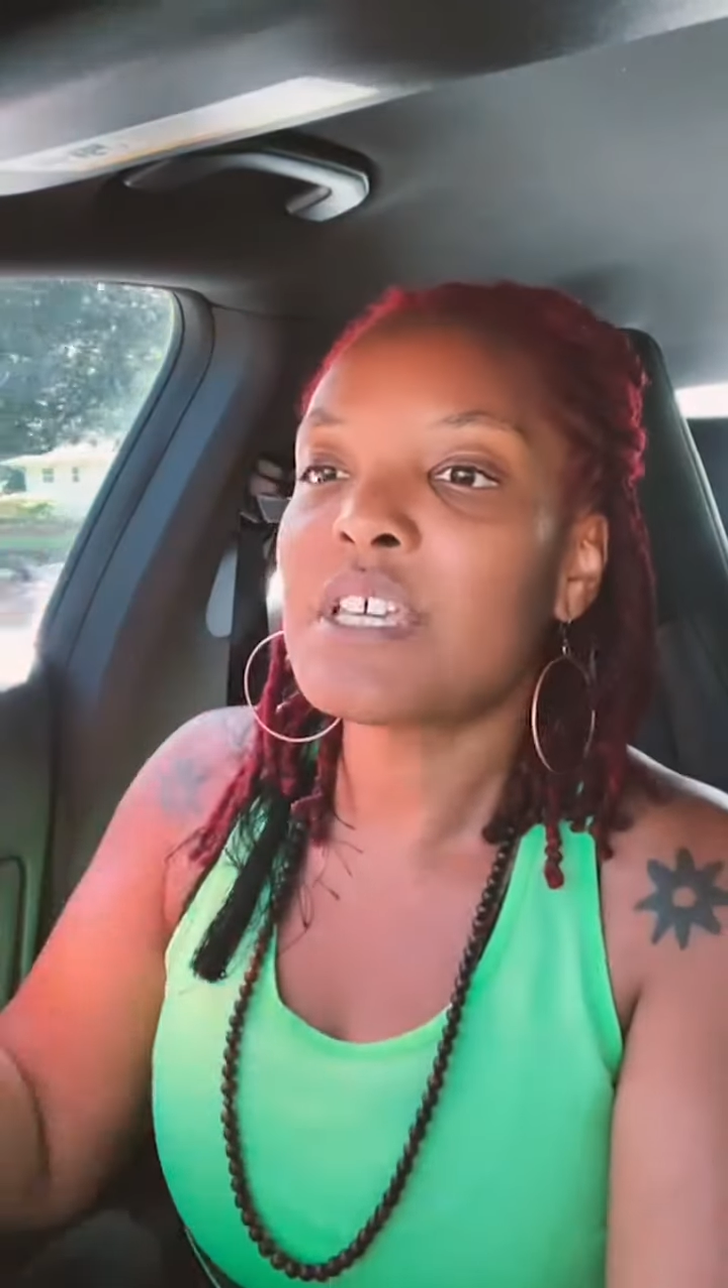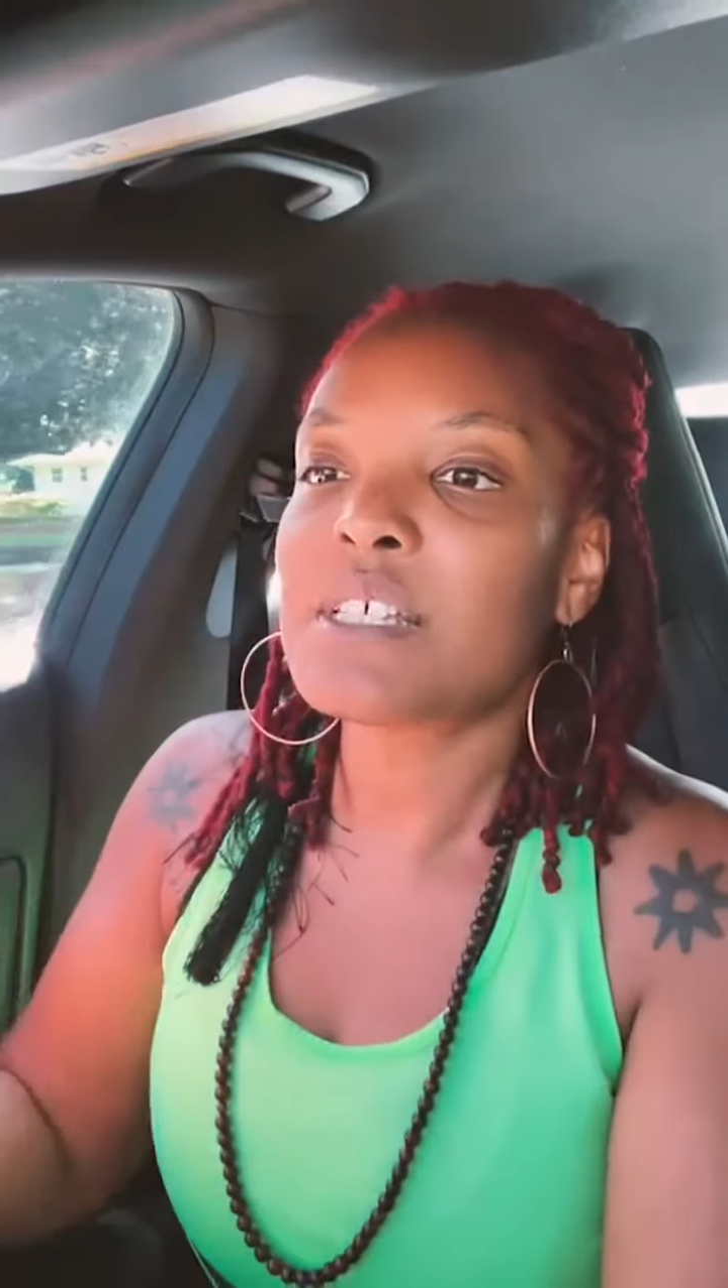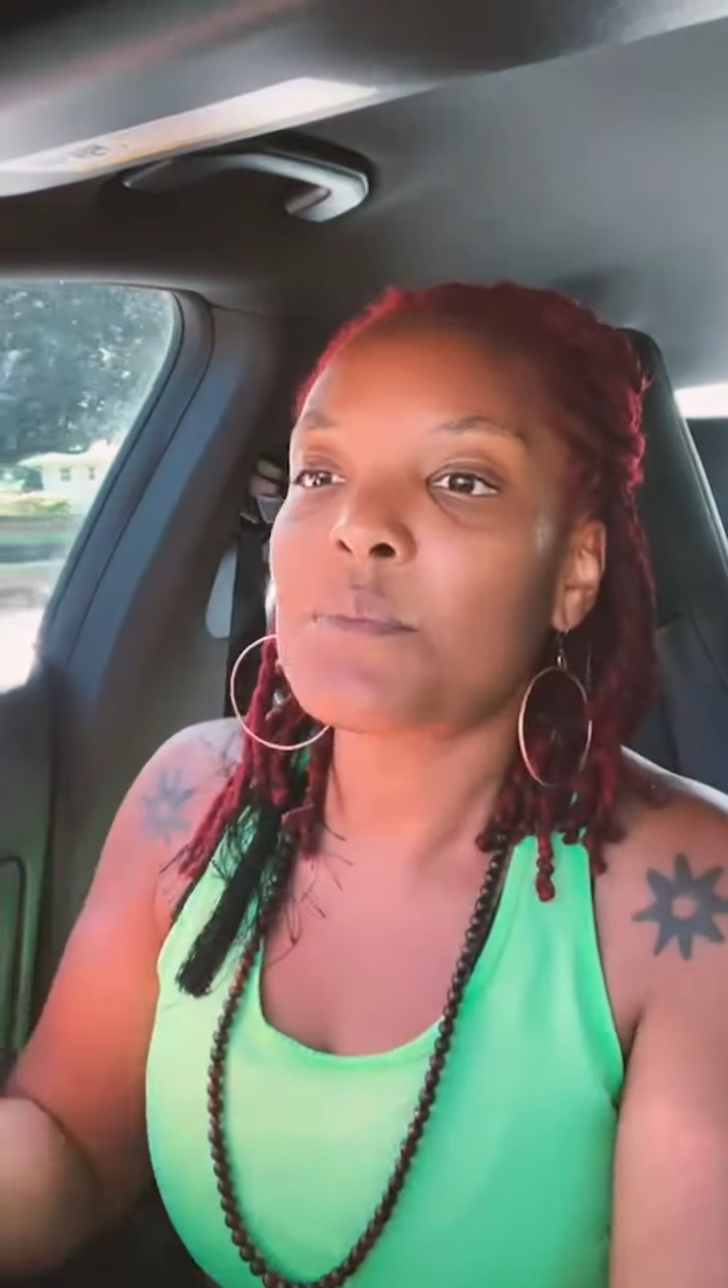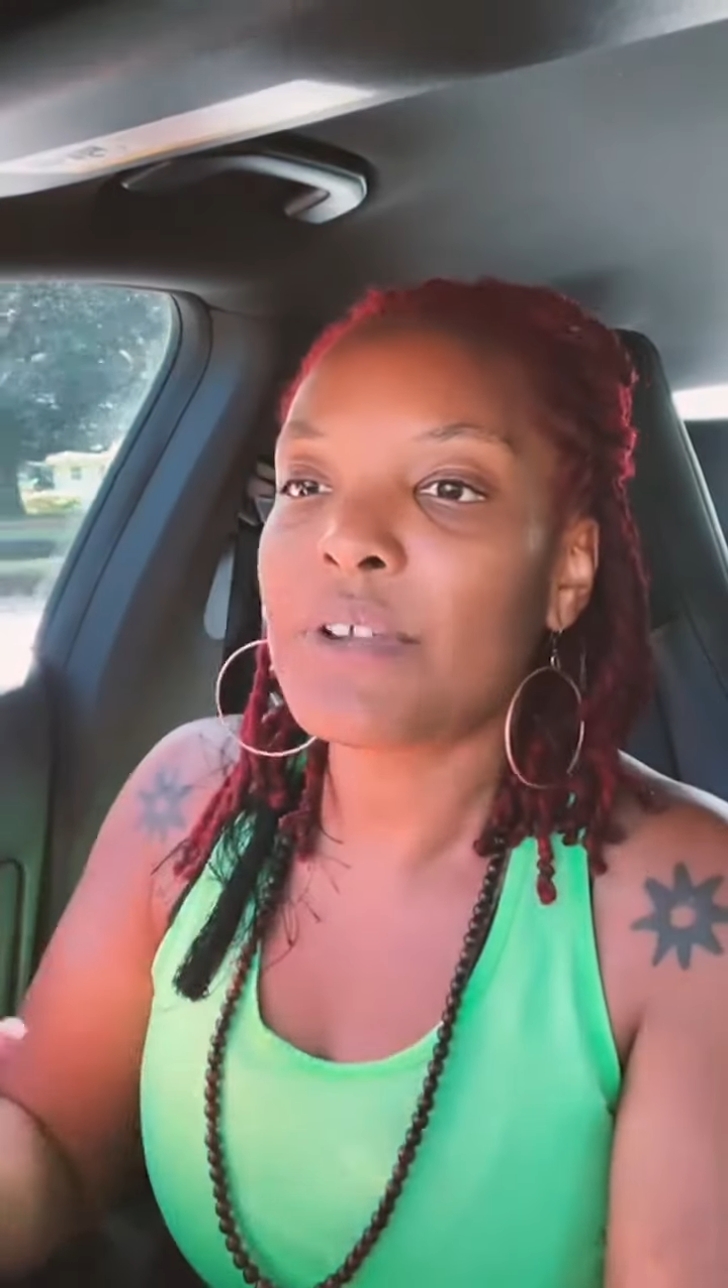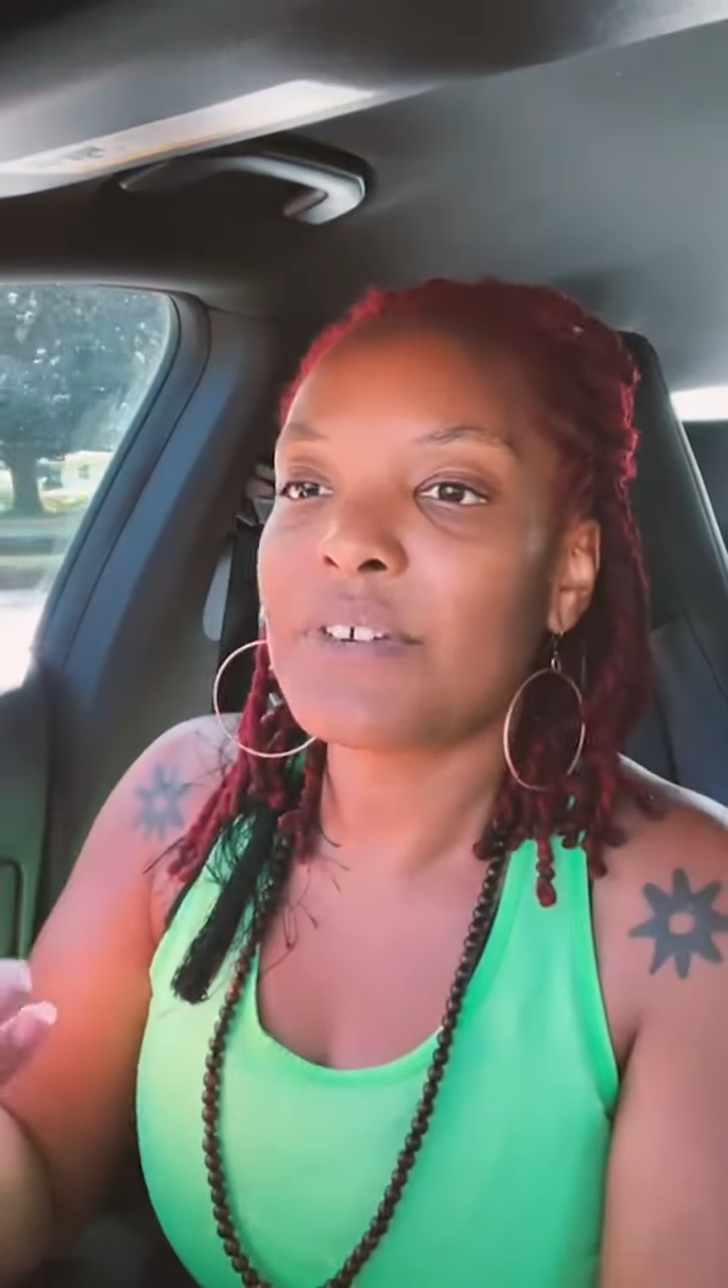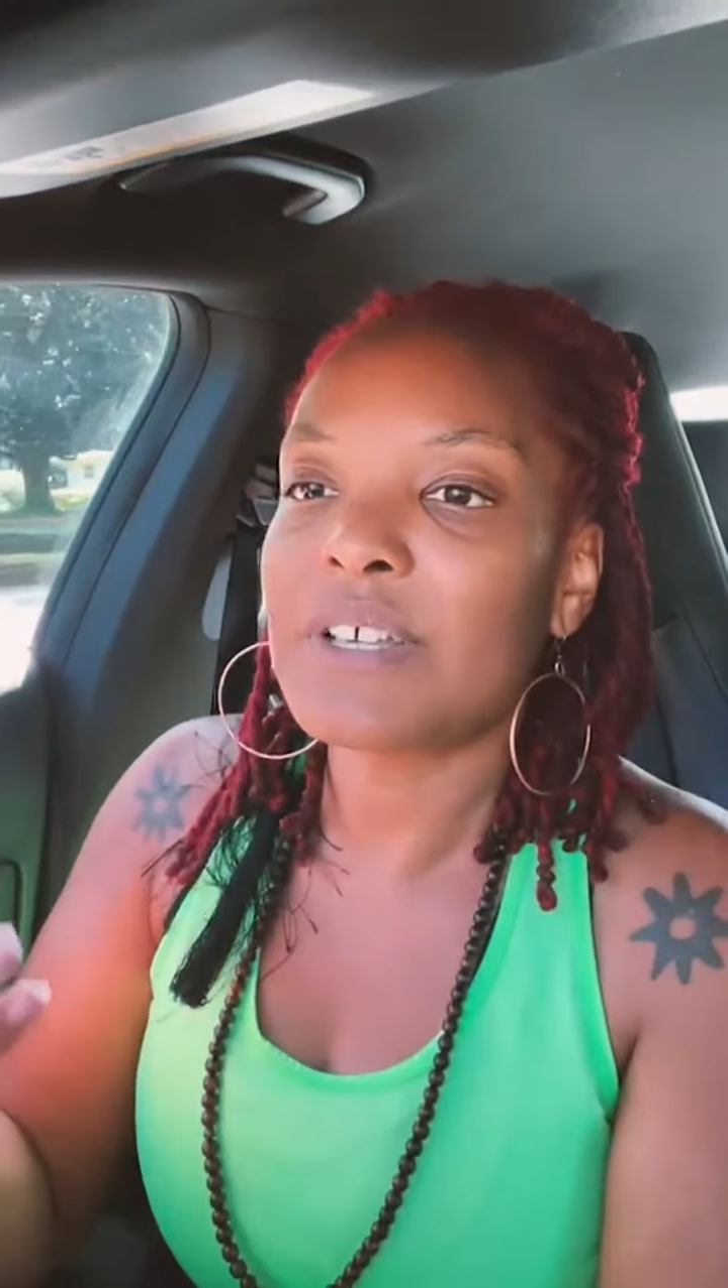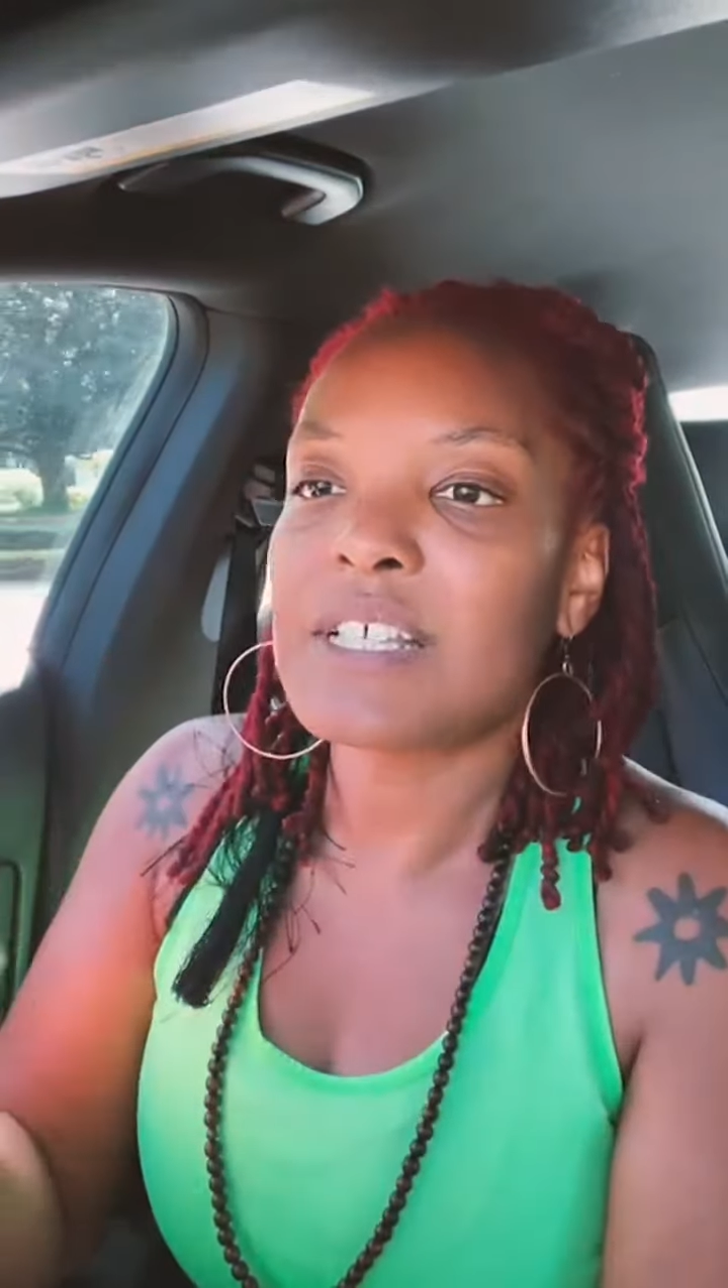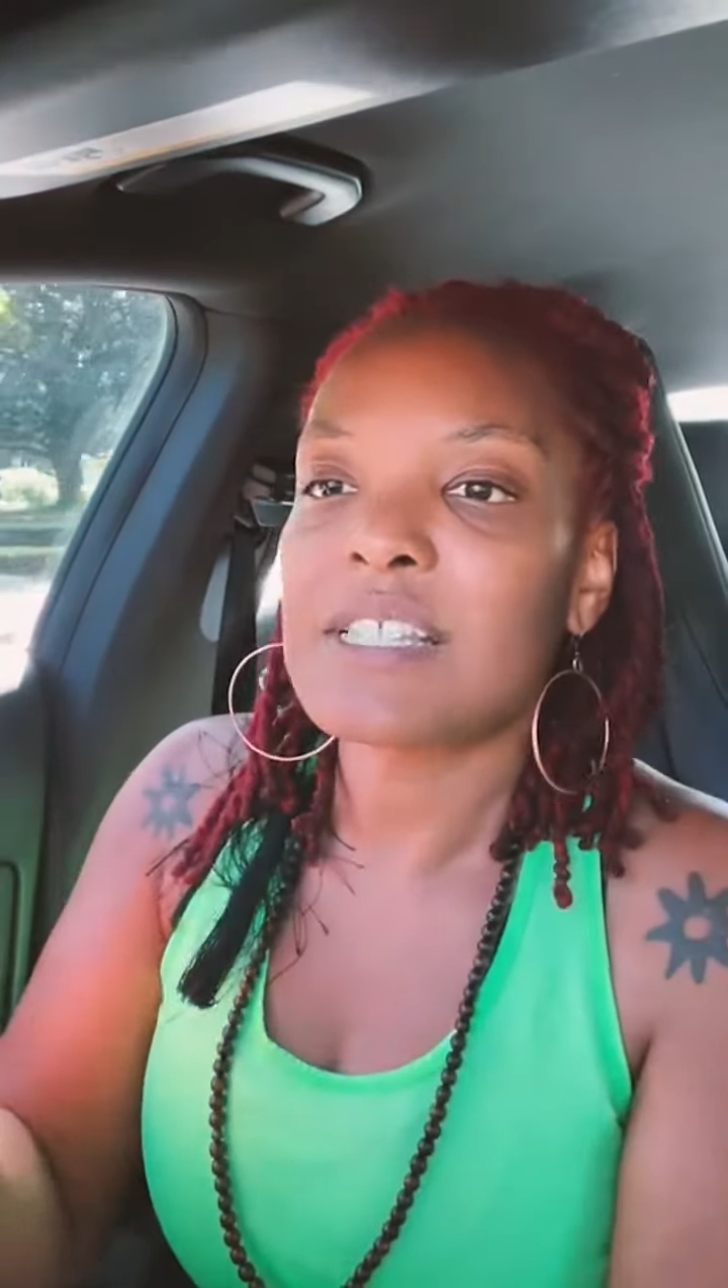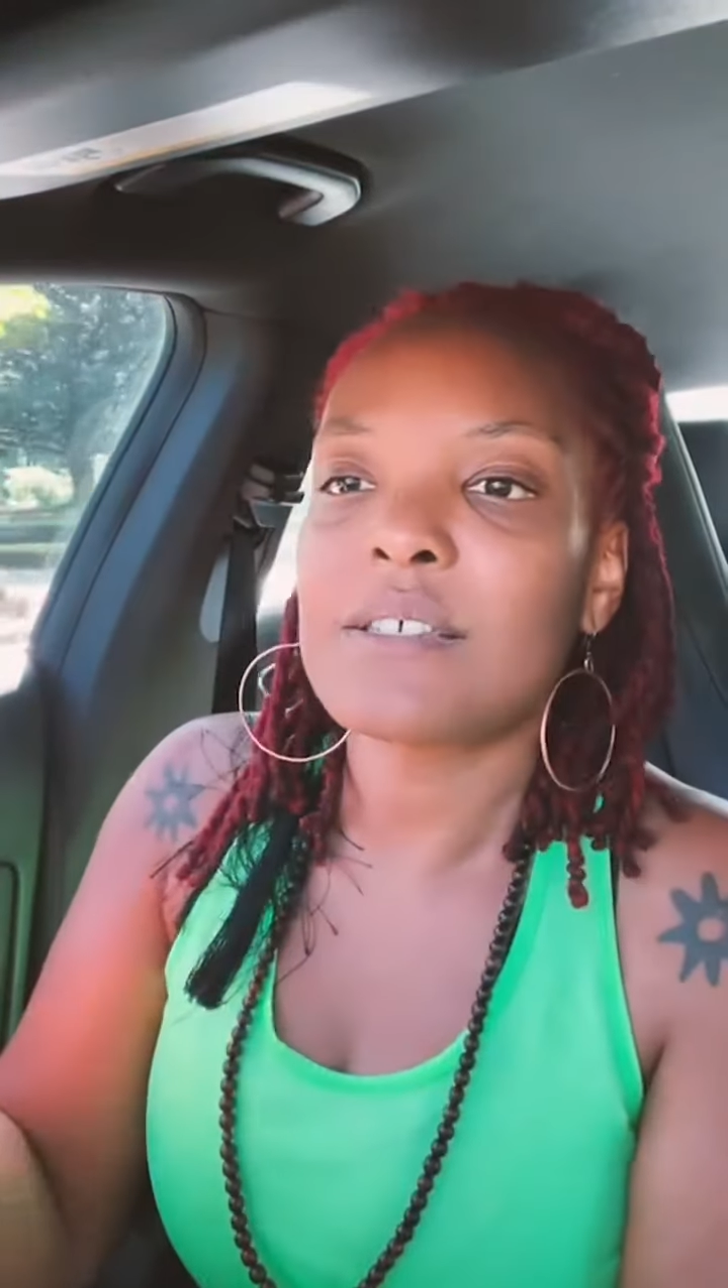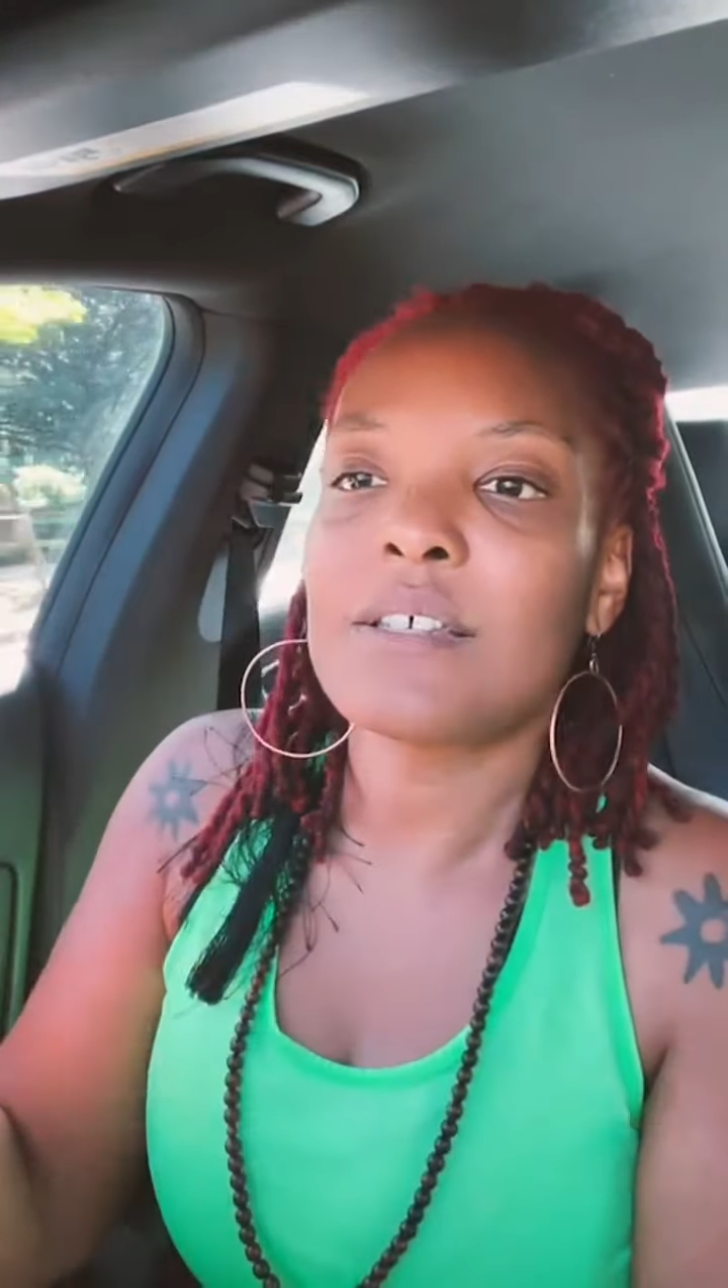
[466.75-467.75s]

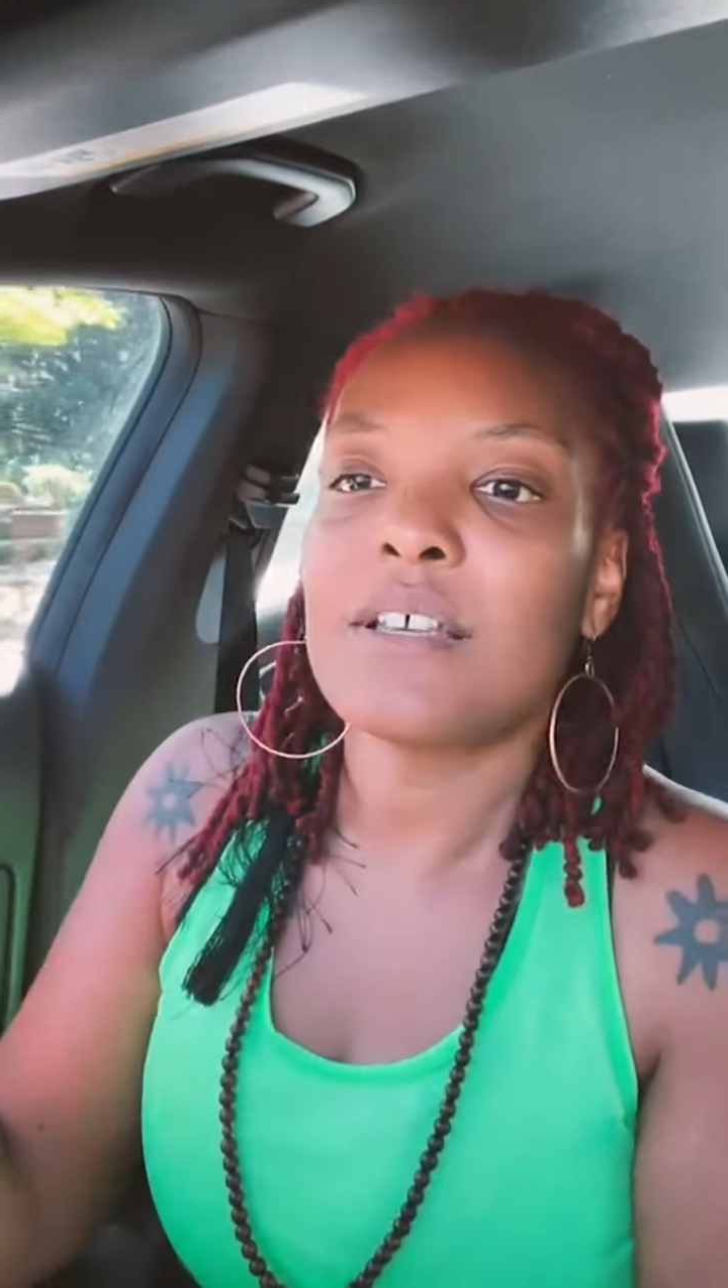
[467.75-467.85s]
experience